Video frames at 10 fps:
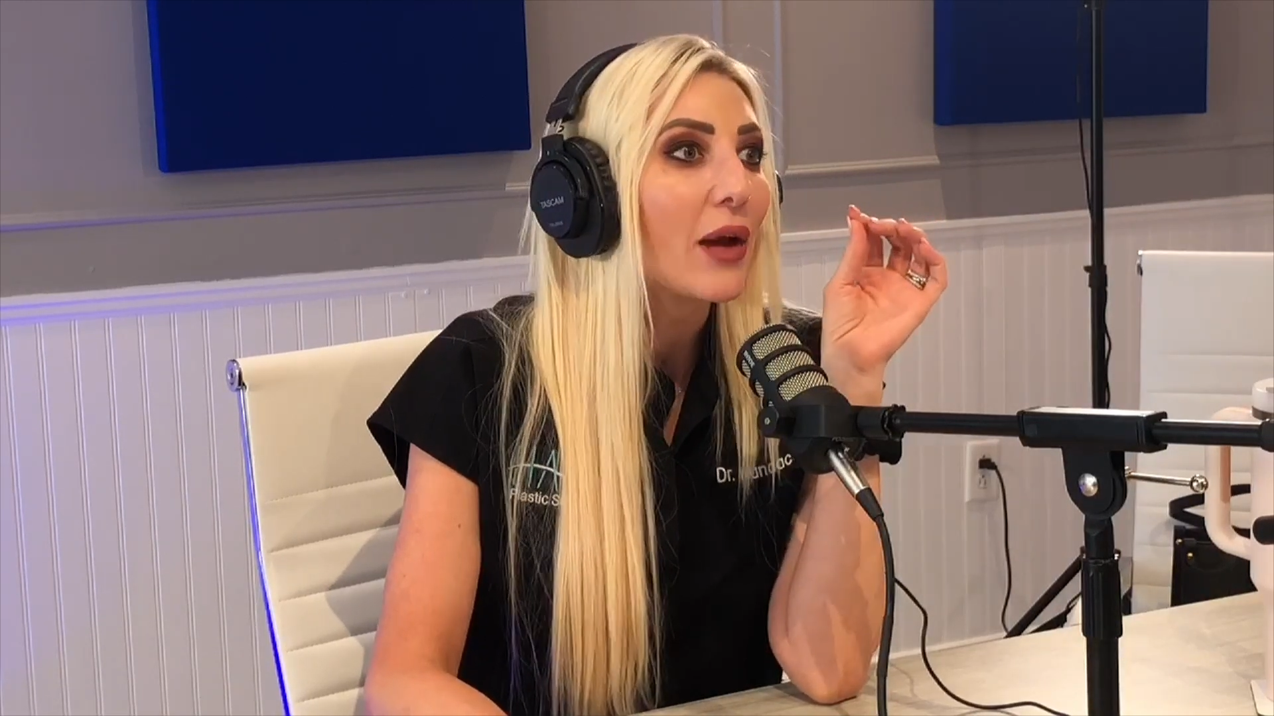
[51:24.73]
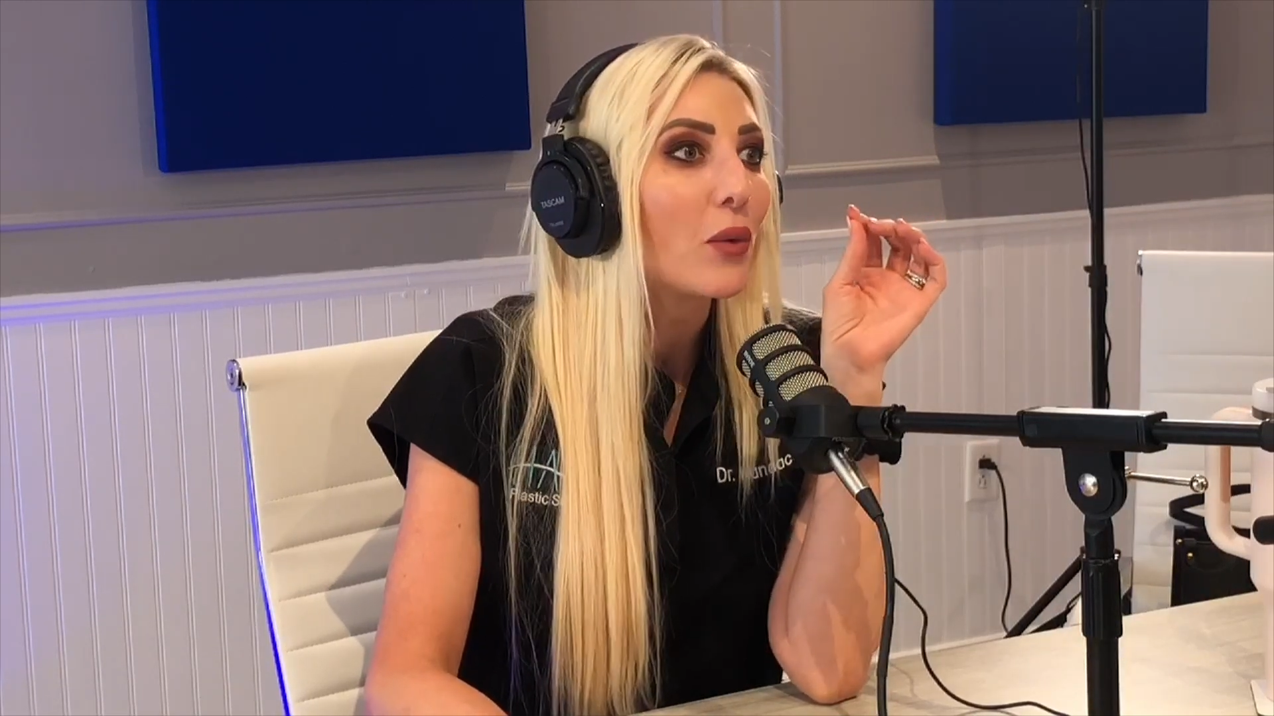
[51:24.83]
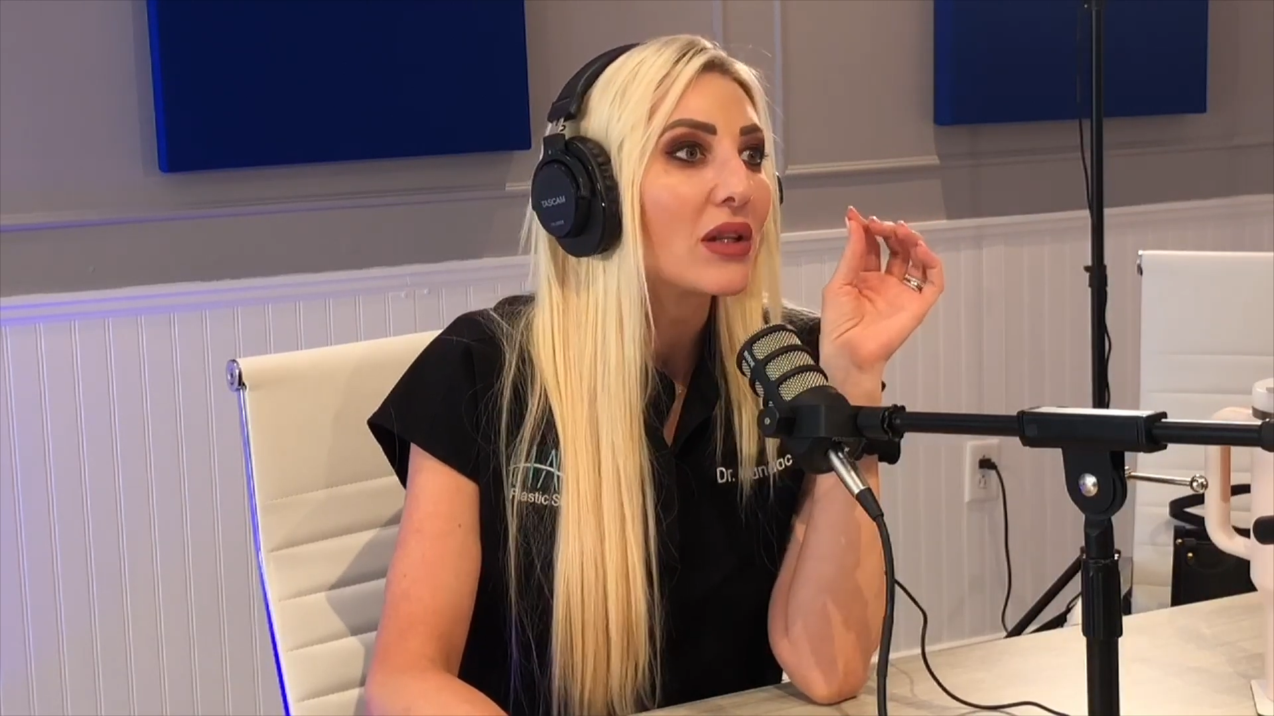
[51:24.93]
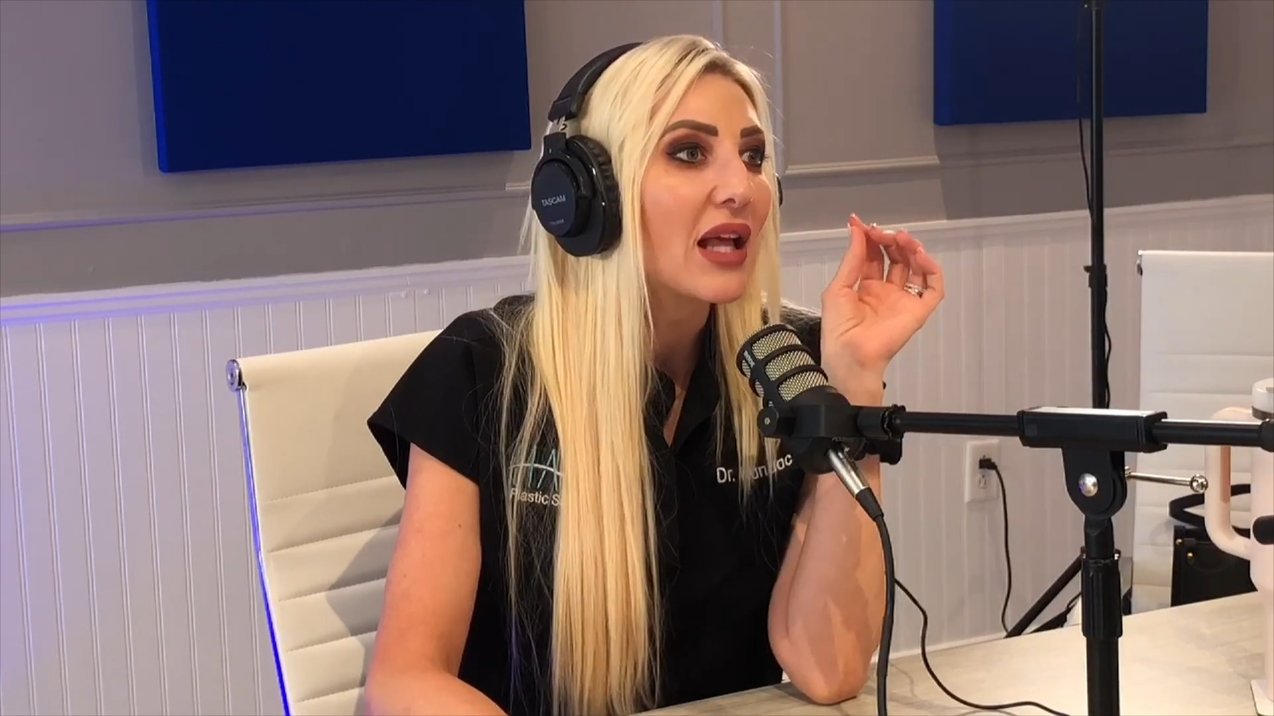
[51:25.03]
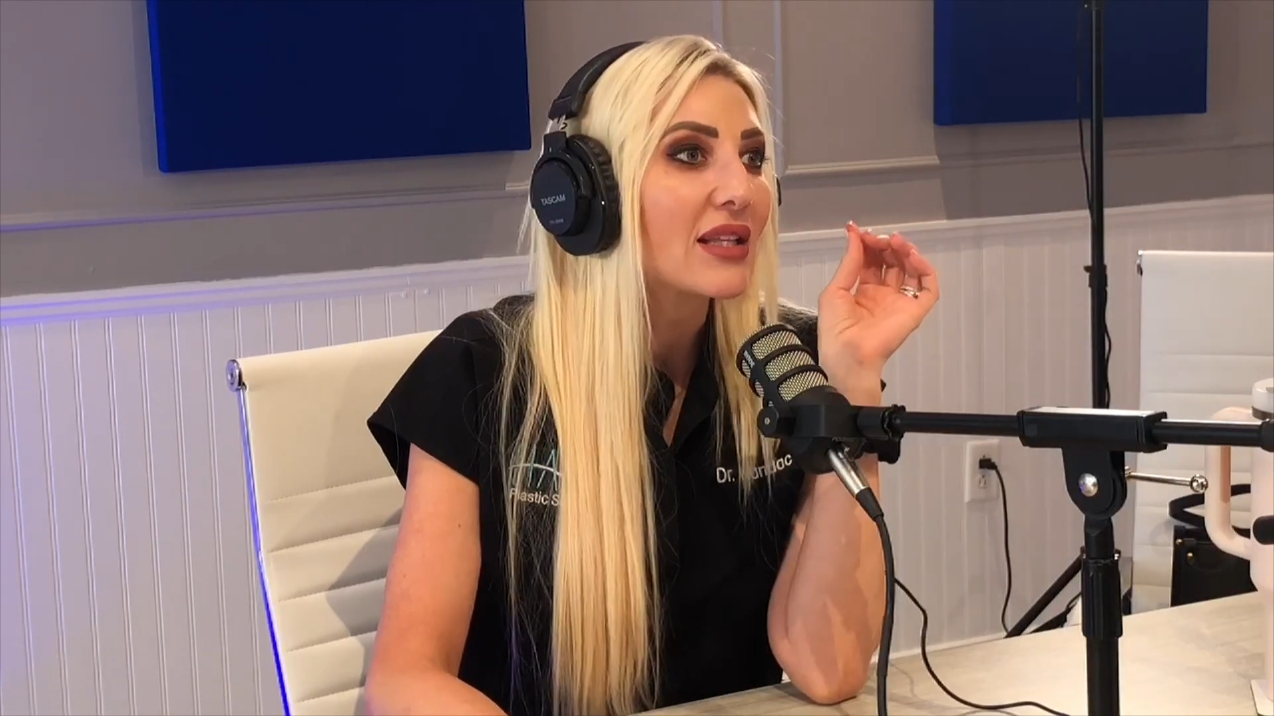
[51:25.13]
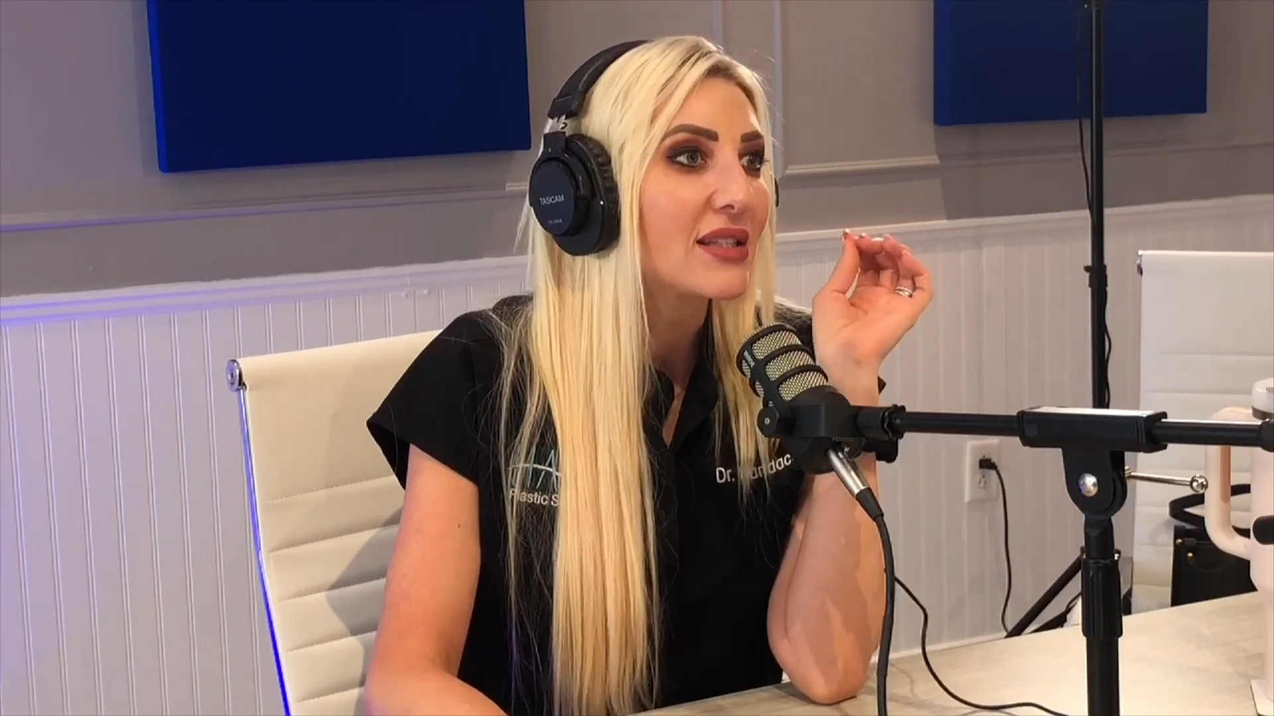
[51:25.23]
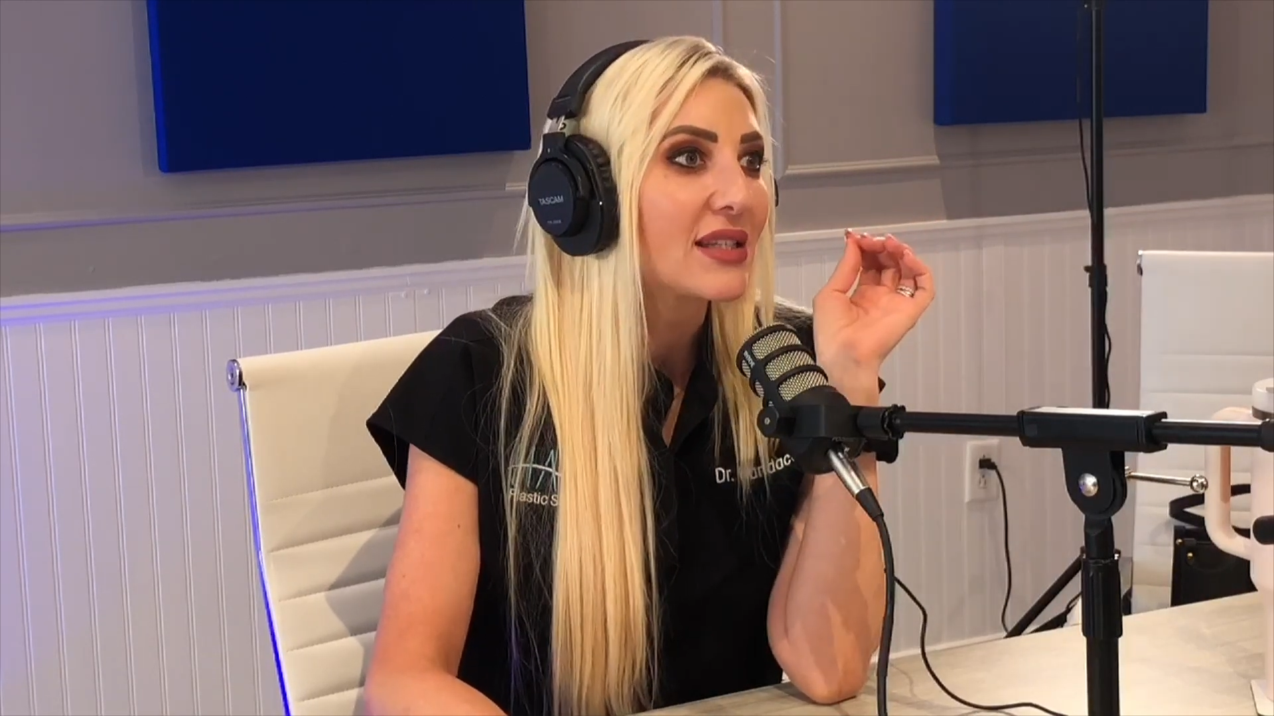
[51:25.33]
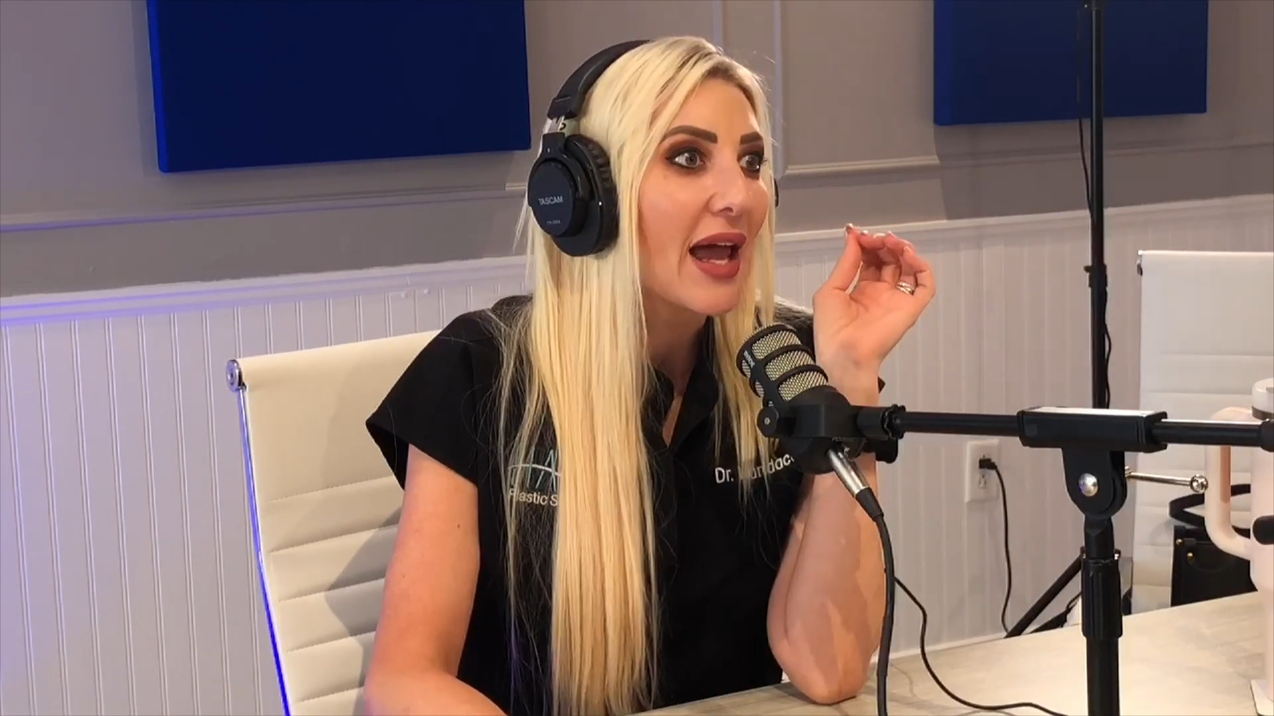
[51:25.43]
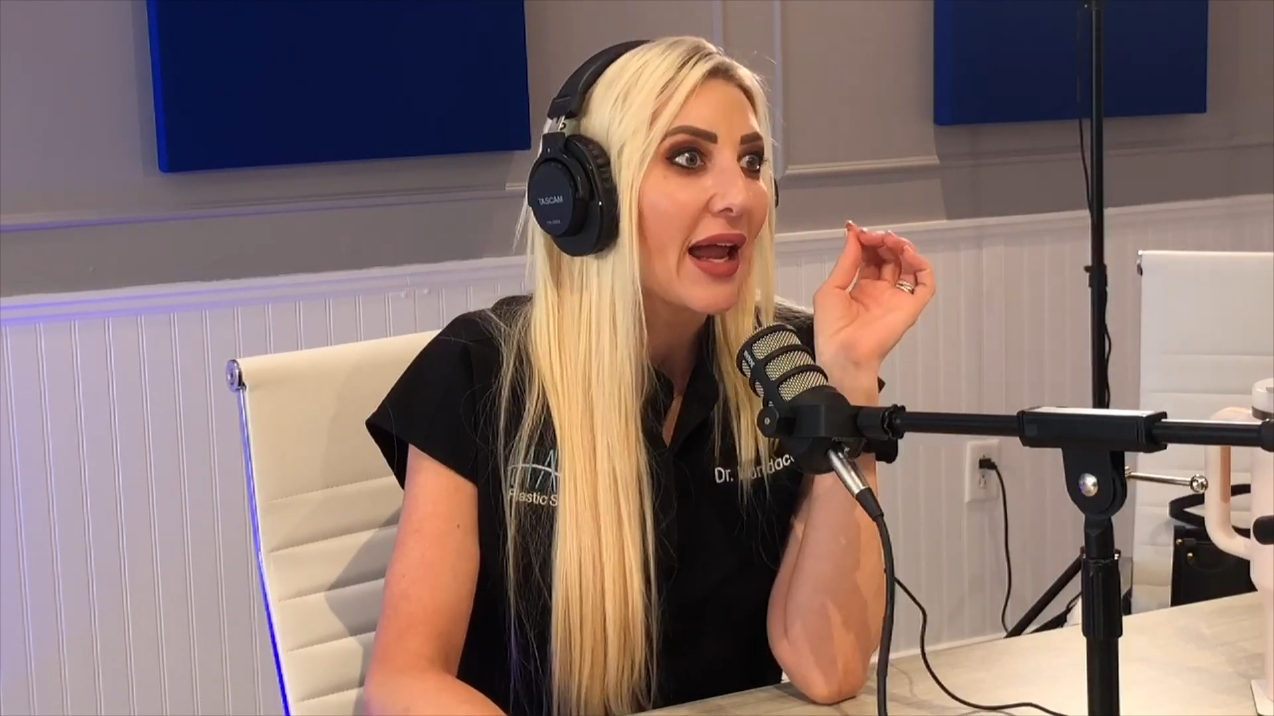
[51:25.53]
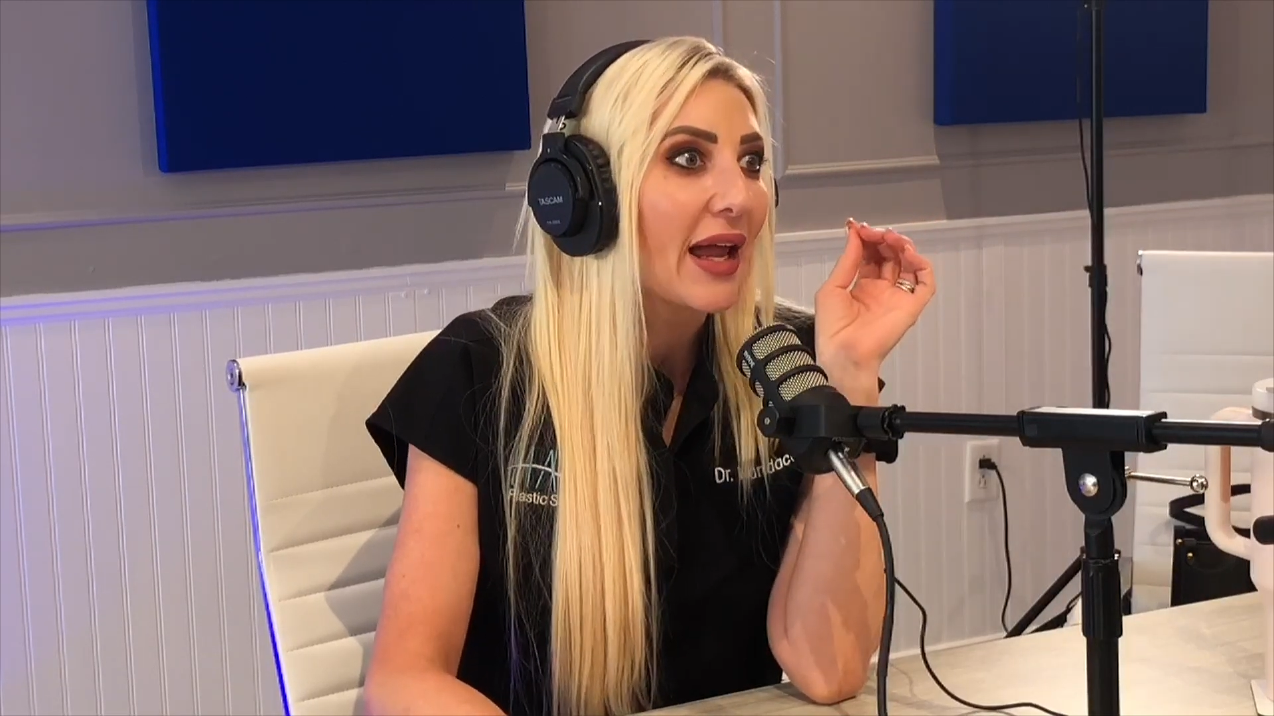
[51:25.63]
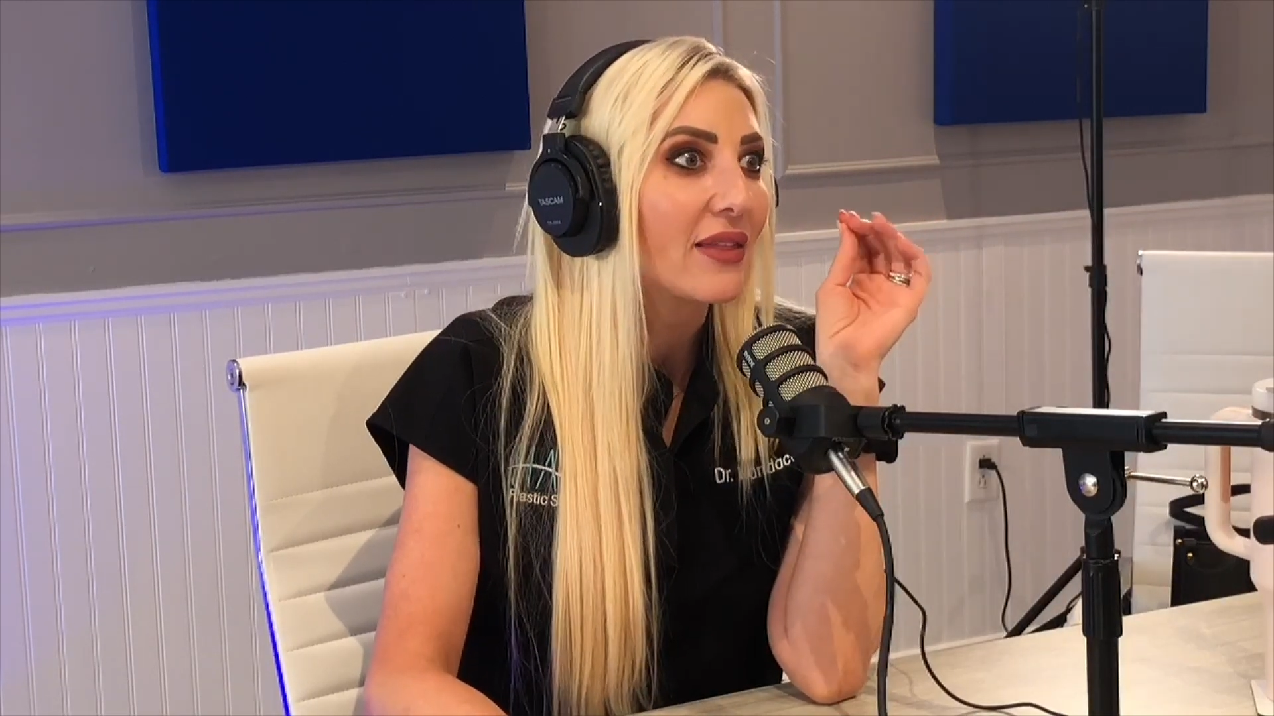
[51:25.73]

when let's say